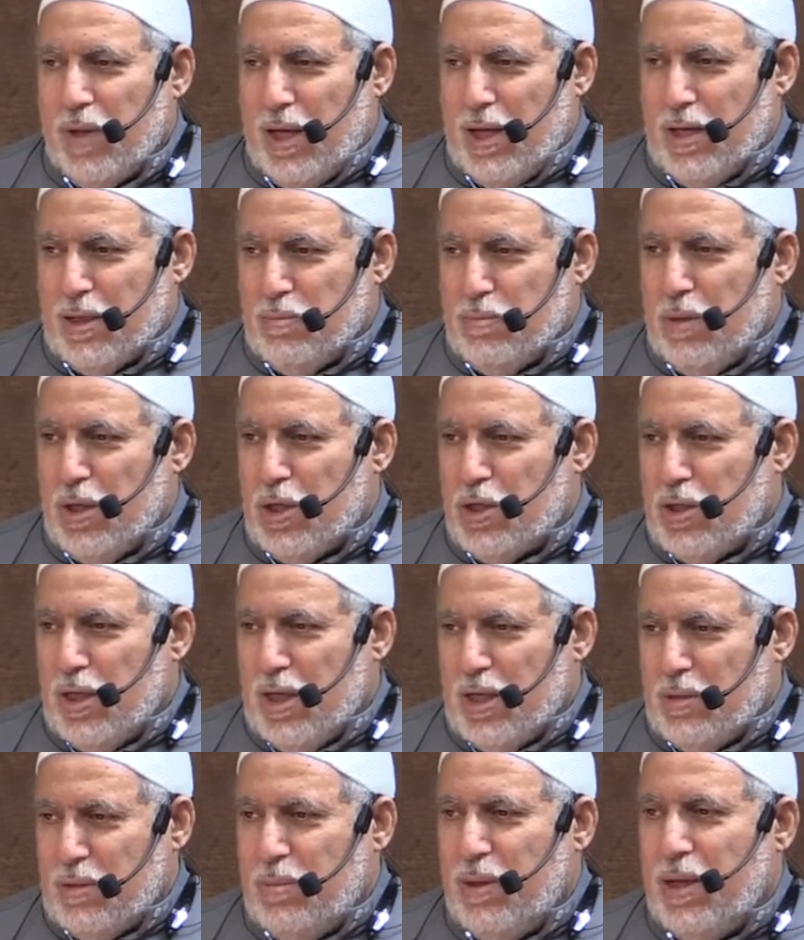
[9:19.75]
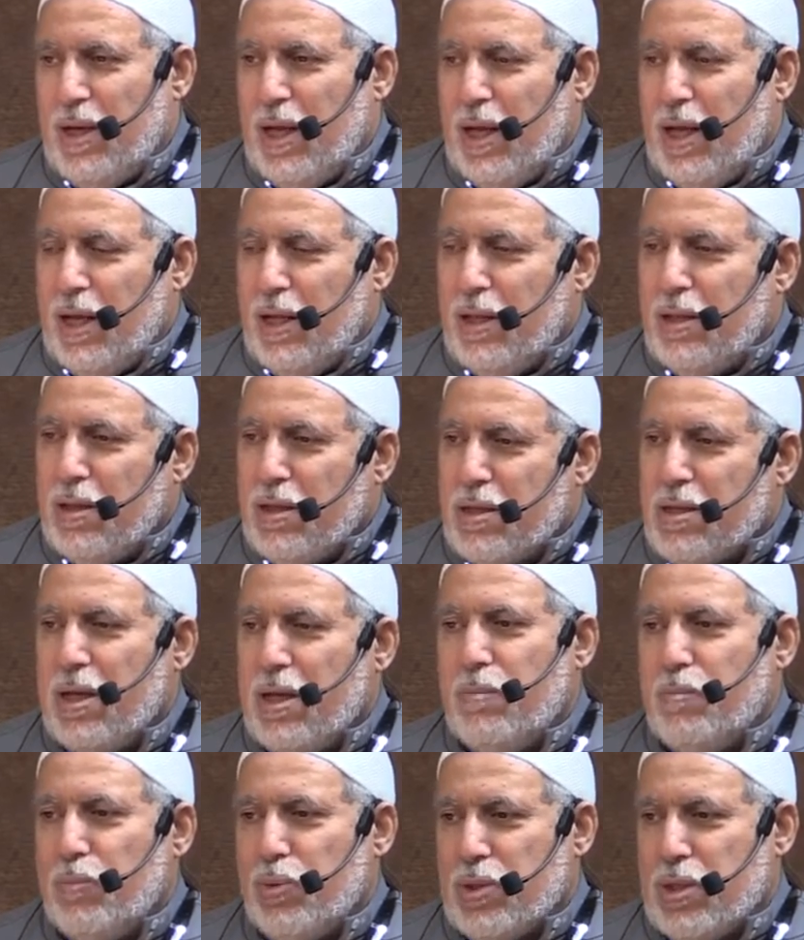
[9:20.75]
as much as men in the
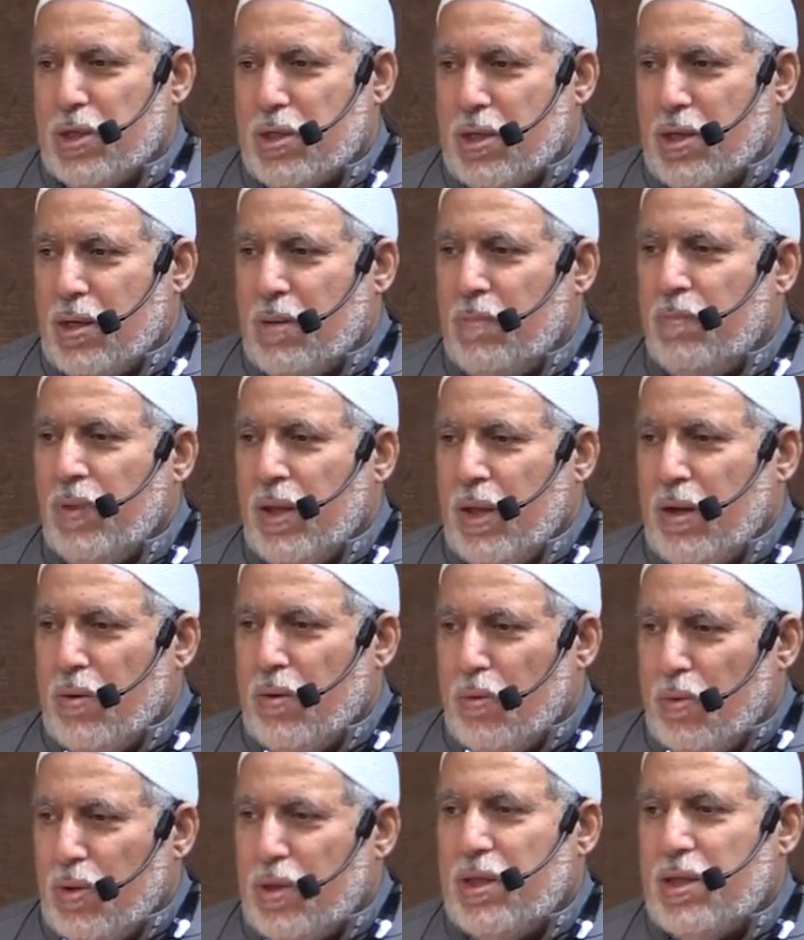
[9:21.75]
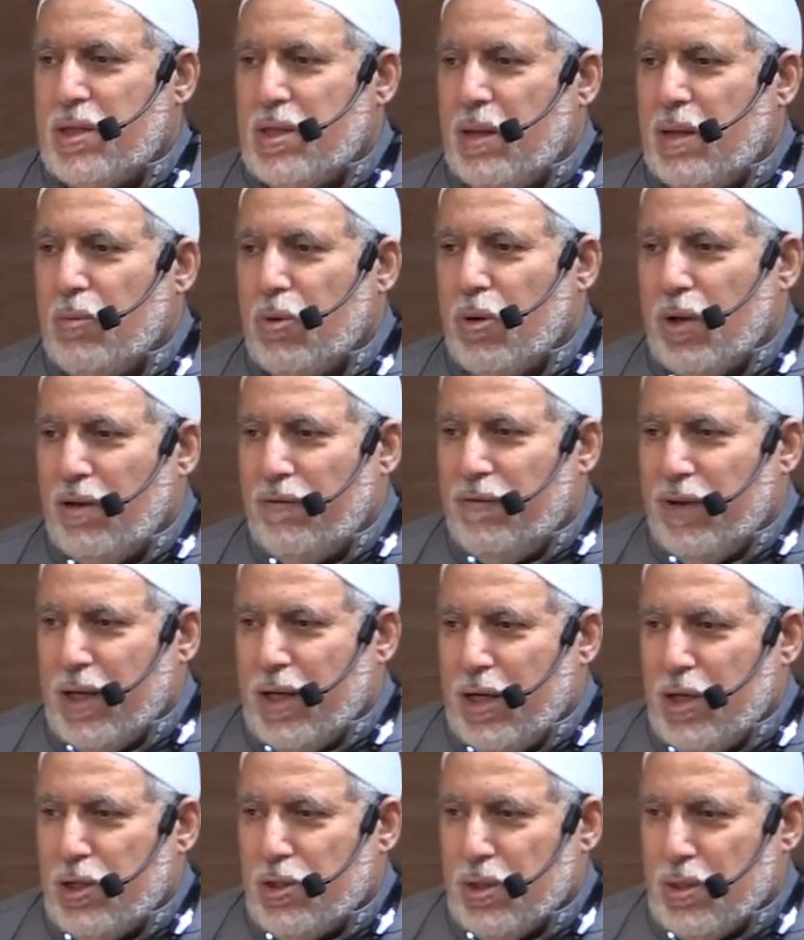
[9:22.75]
same position with the same
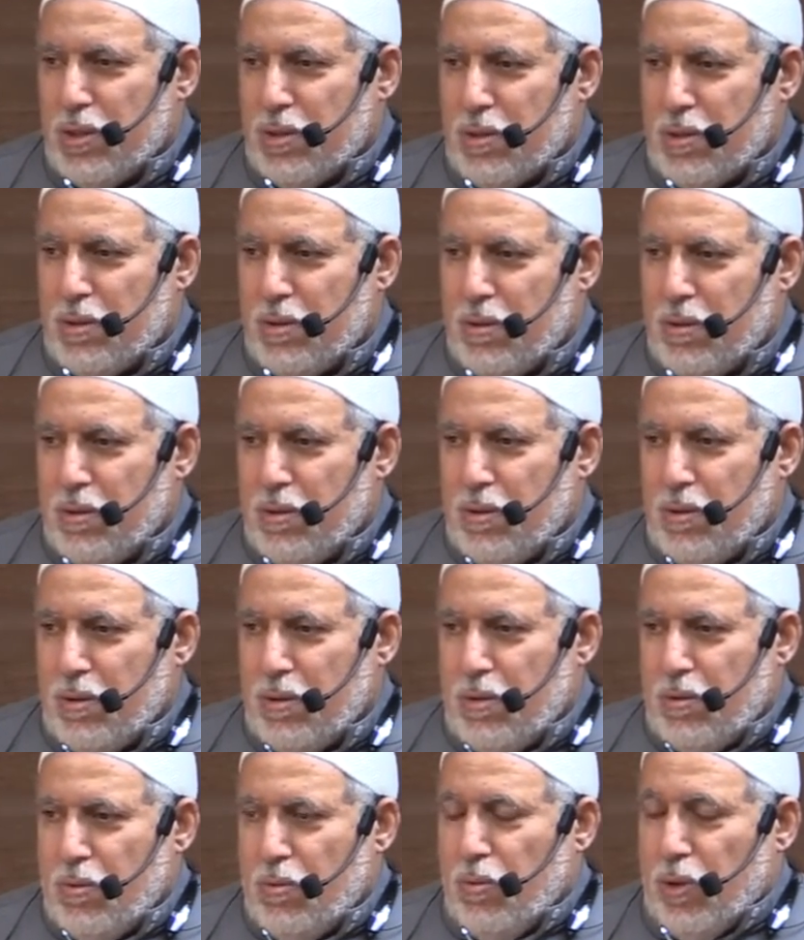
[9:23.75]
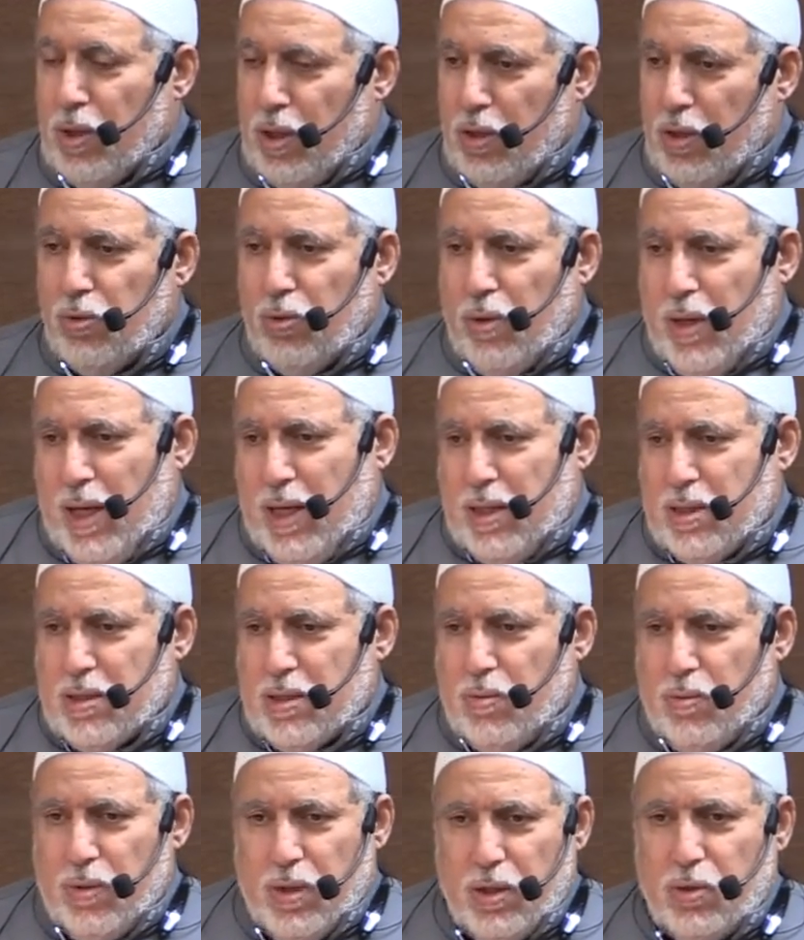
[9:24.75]
qualifications. We need to
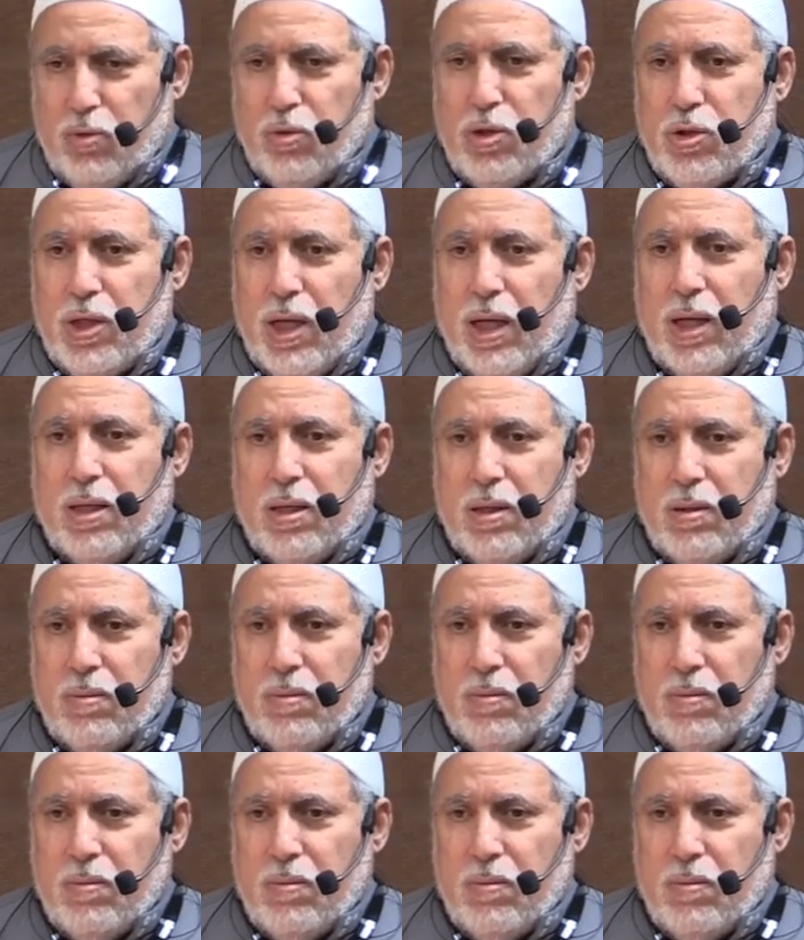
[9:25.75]
ask, we need to check.